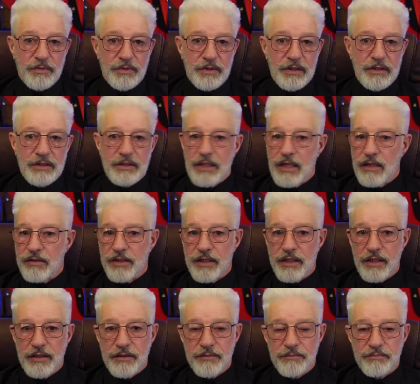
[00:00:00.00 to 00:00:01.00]
It's out
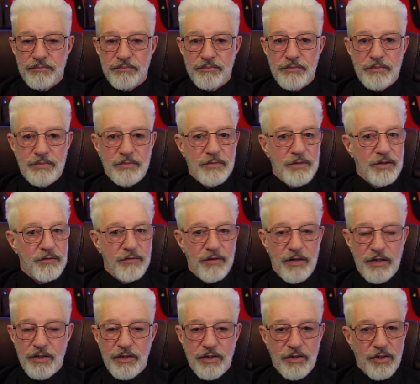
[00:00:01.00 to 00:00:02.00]
there. You've
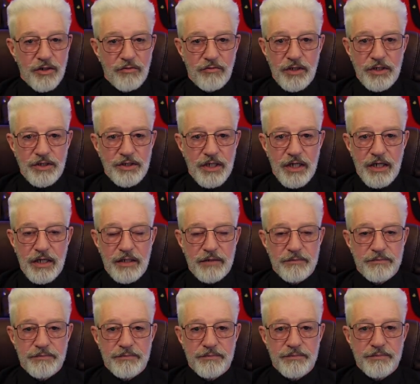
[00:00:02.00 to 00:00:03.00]
only got to reach out.
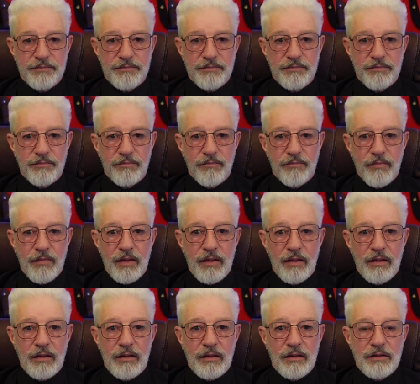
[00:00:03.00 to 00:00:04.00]

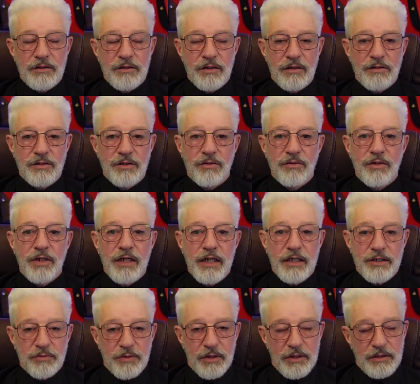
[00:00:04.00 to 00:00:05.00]
So until the
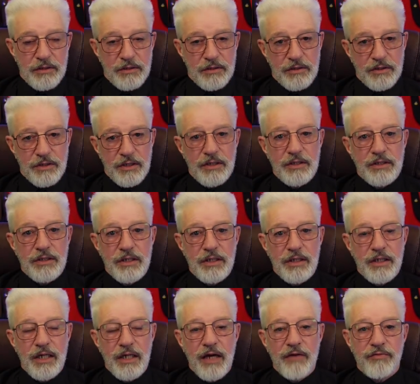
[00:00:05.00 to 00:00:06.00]
next one,
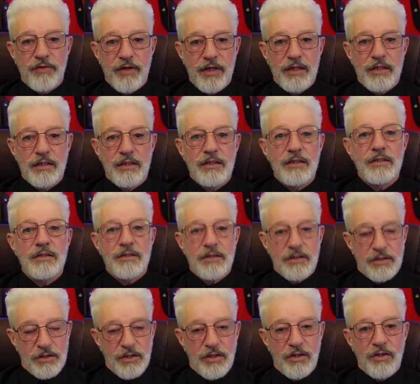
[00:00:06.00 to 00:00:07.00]
TTFN.
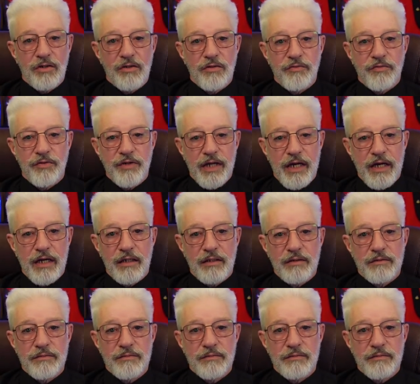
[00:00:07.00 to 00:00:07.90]
Ta-ta for now.